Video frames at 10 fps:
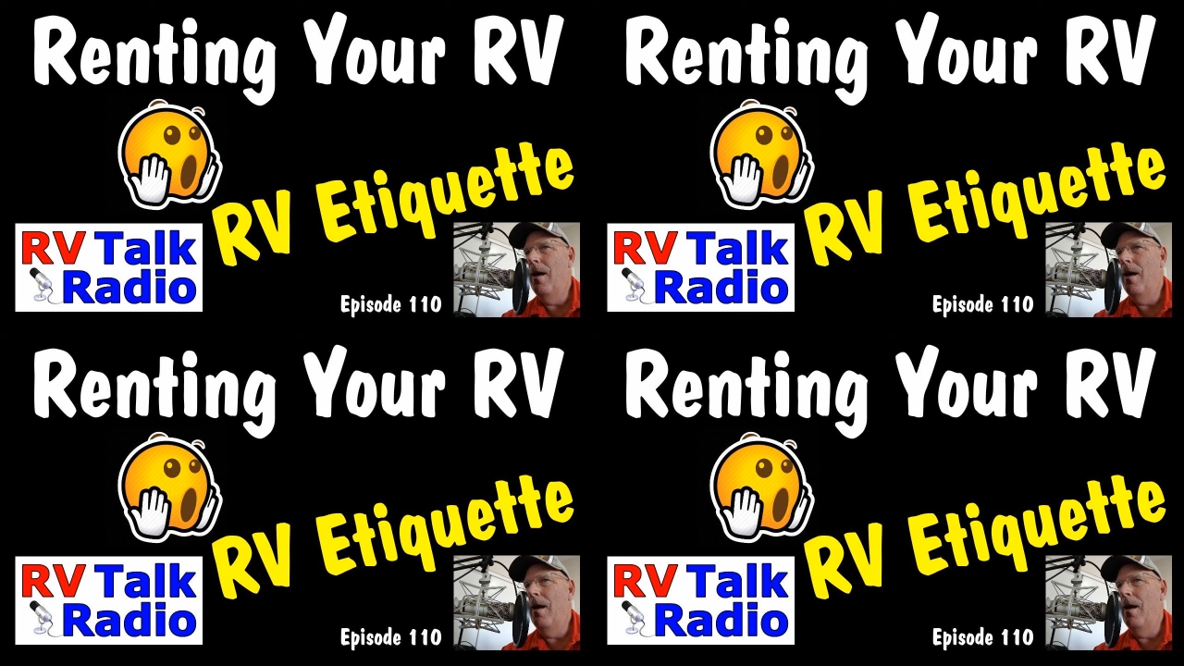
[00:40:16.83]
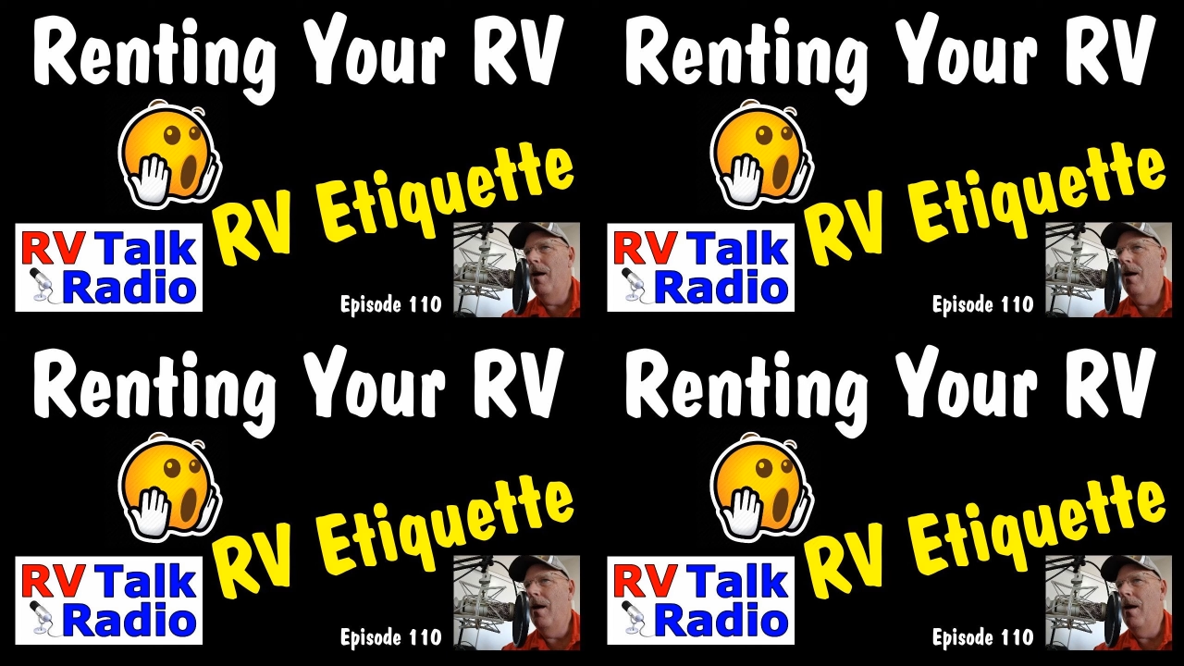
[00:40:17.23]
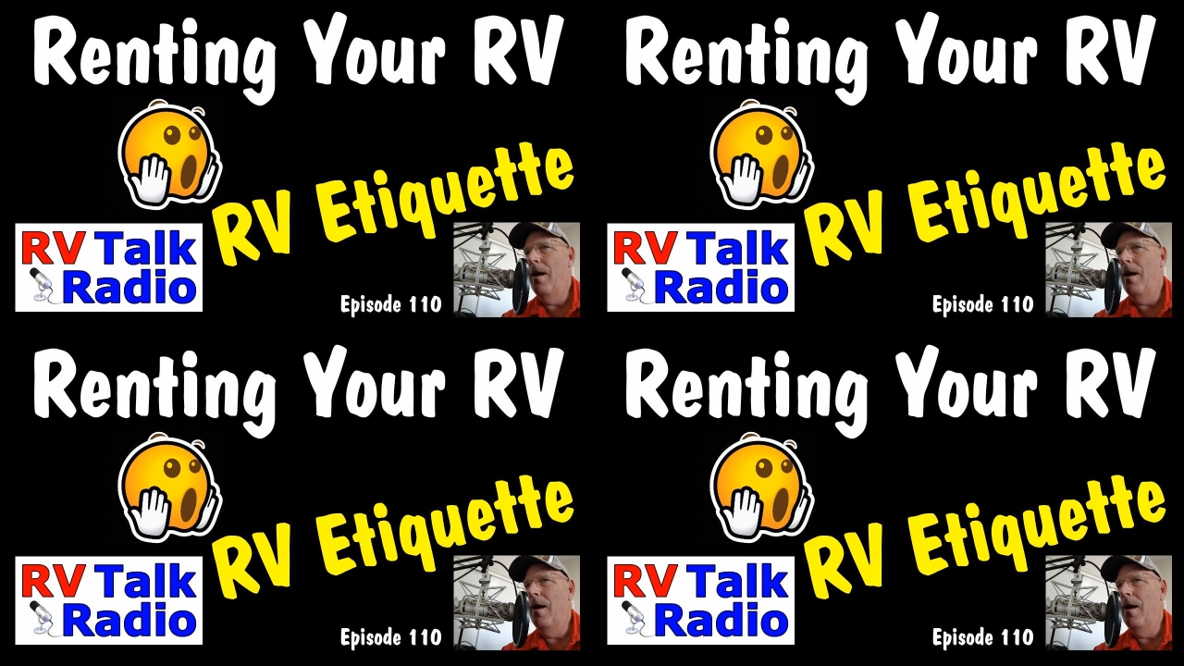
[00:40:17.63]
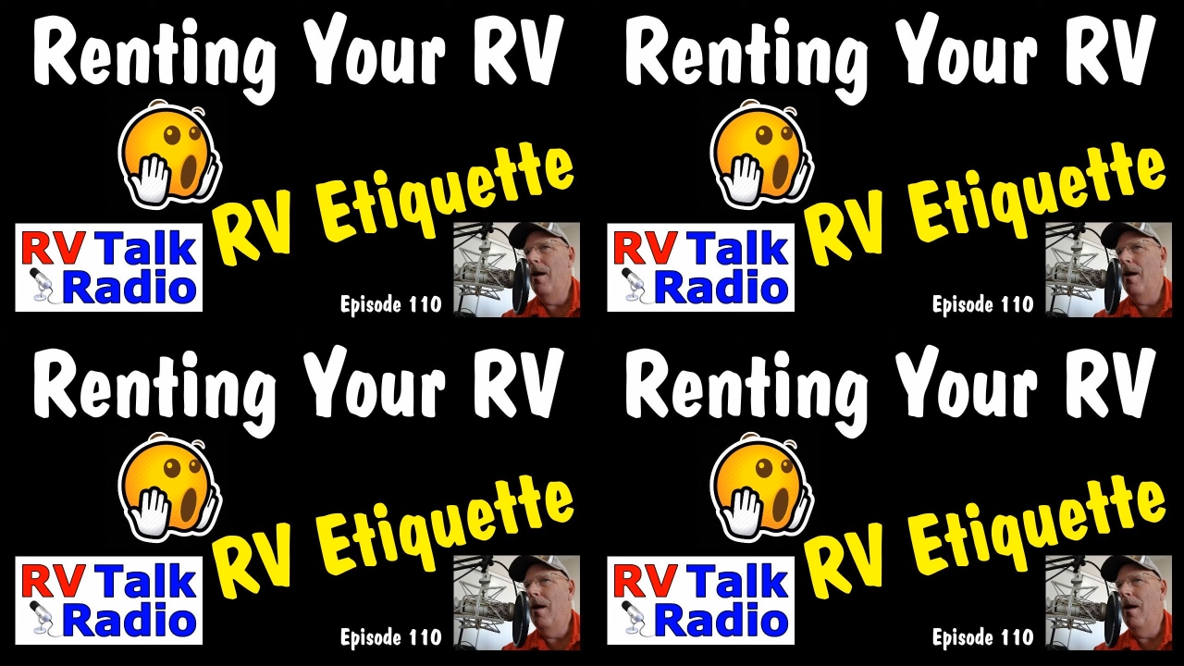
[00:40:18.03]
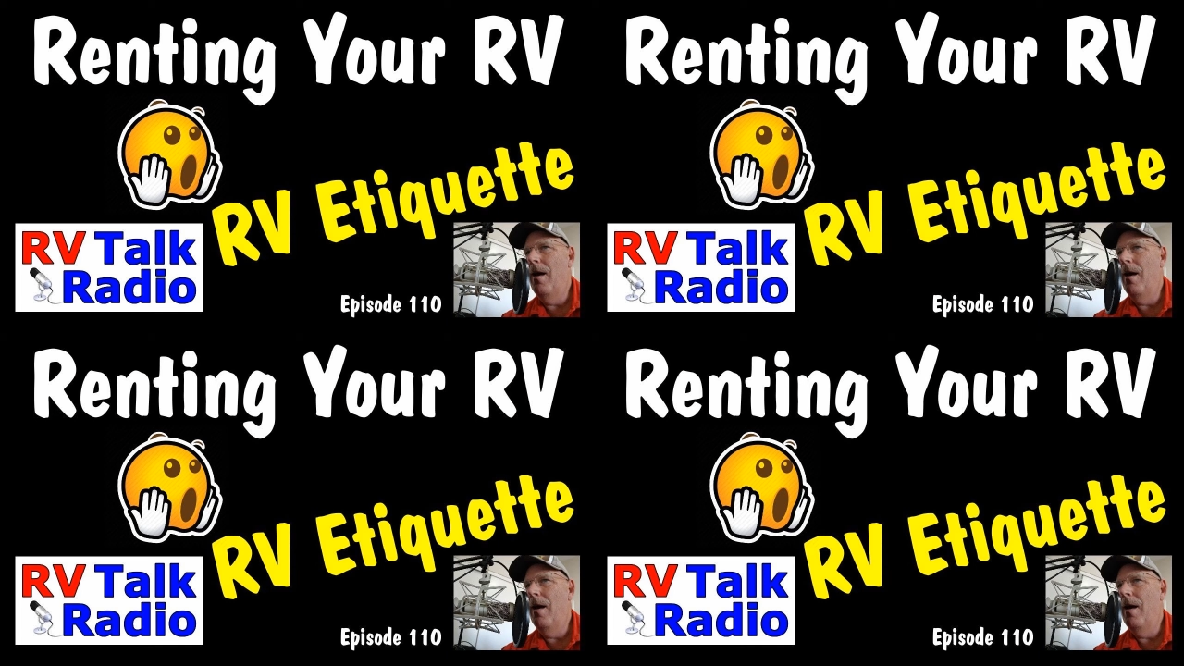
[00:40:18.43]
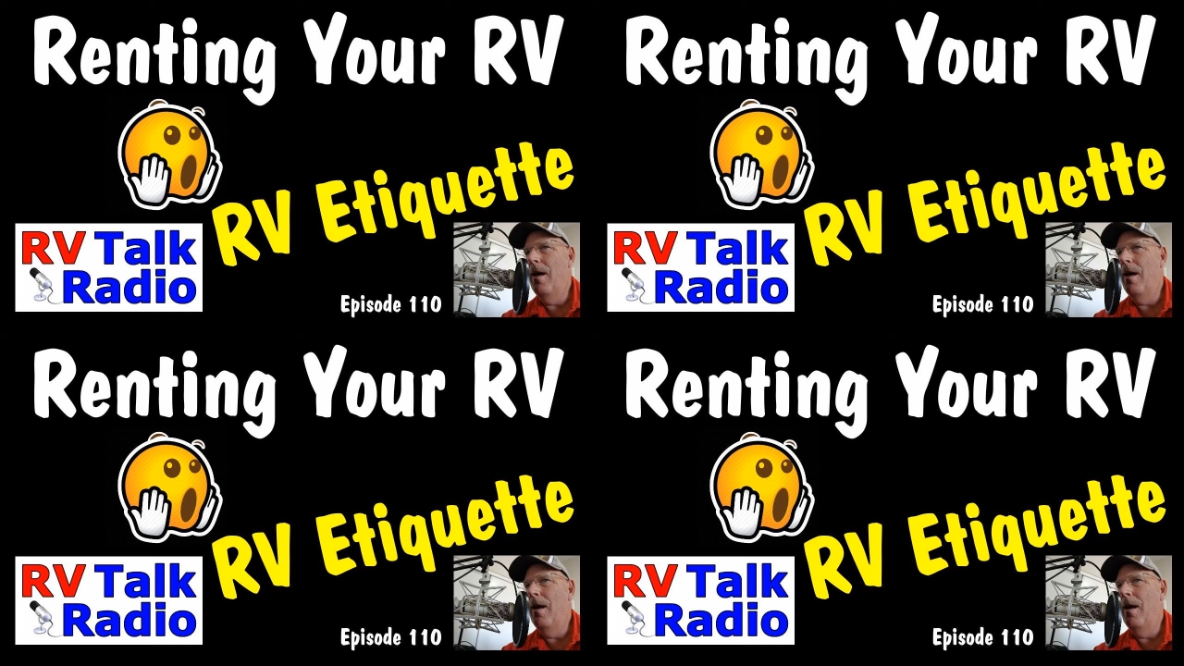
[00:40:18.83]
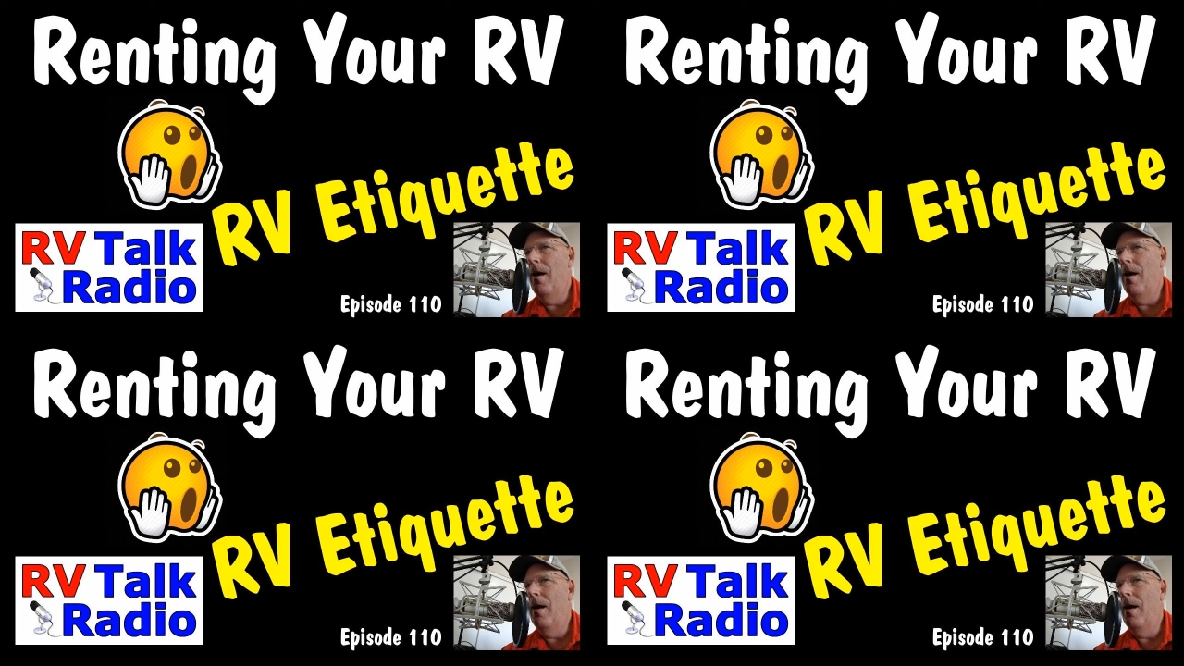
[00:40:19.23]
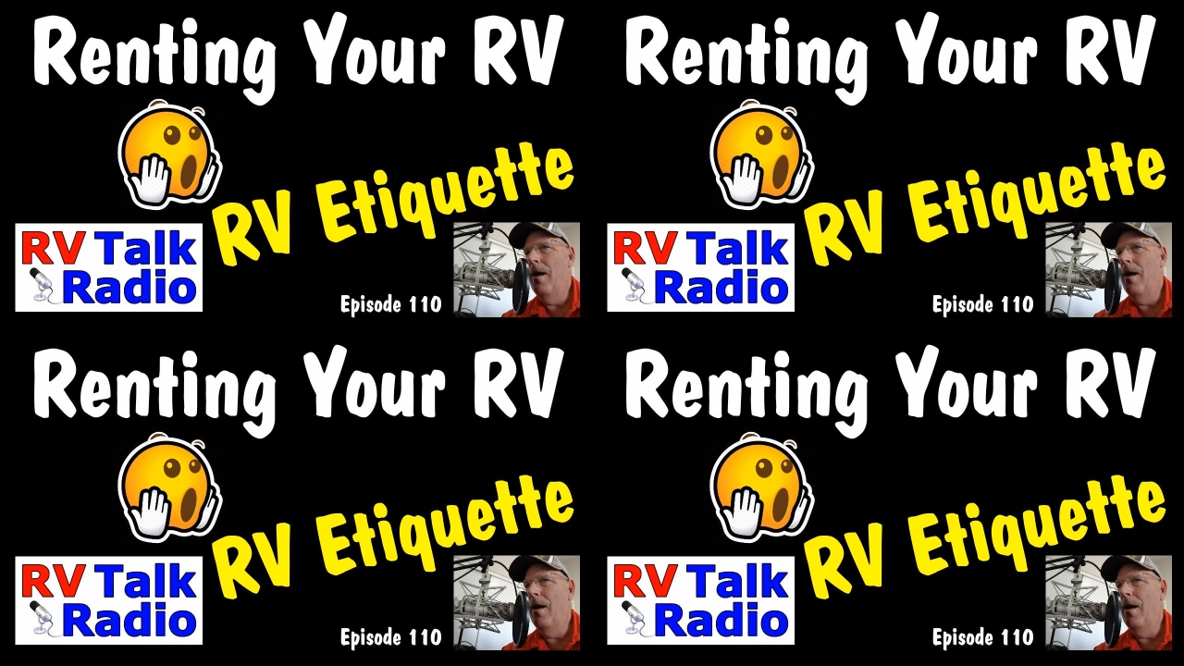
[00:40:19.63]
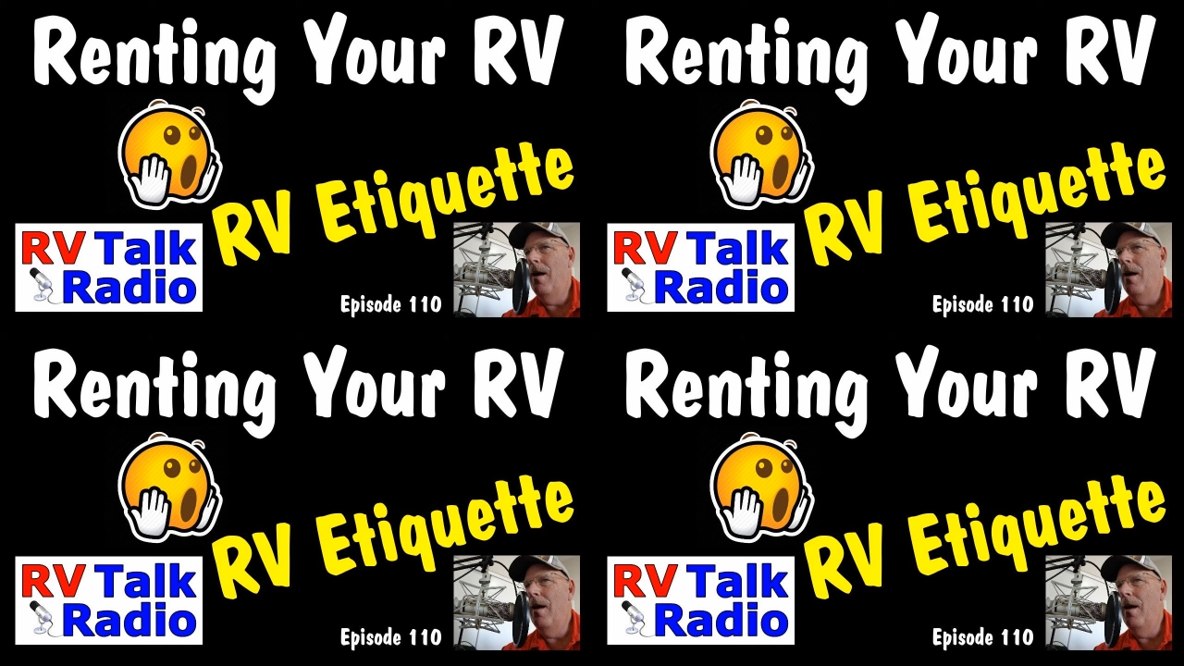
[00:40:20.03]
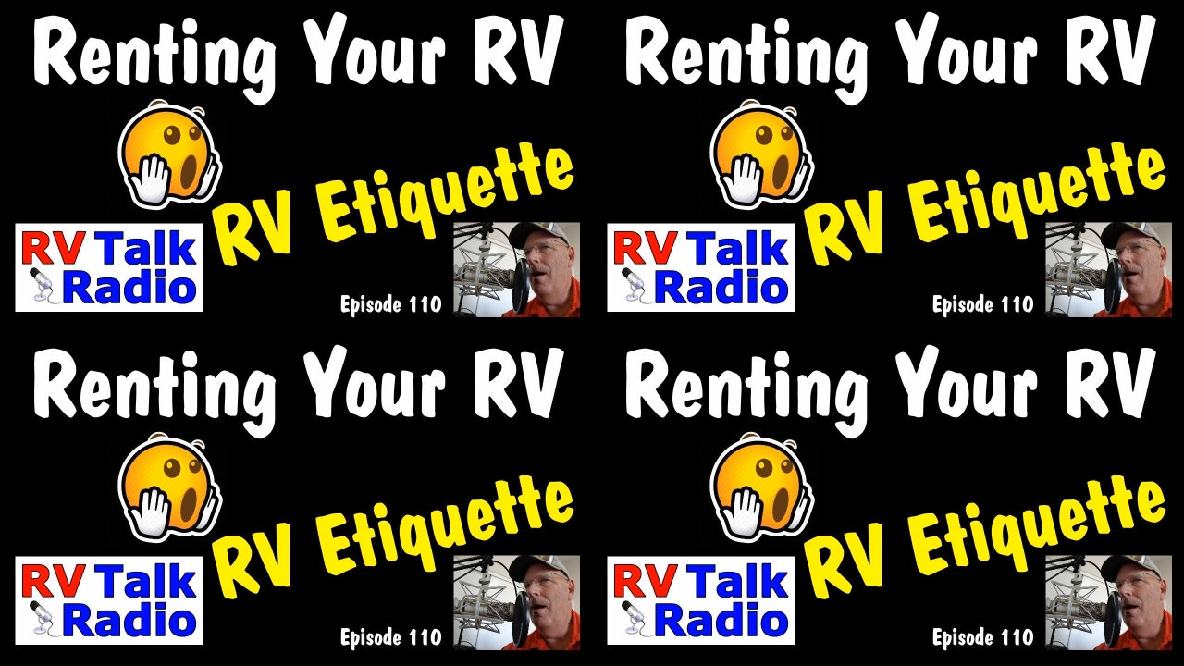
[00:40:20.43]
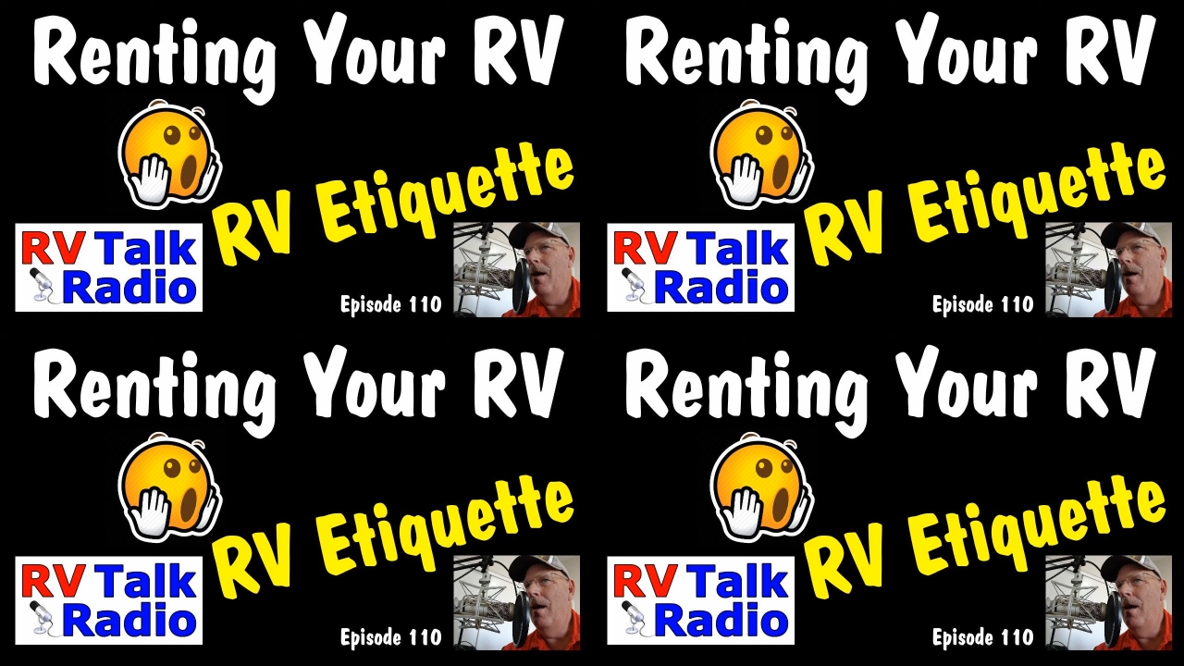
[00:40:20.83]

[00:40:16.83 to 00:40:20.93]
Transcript: The face doesn't move, so there is nothing to read.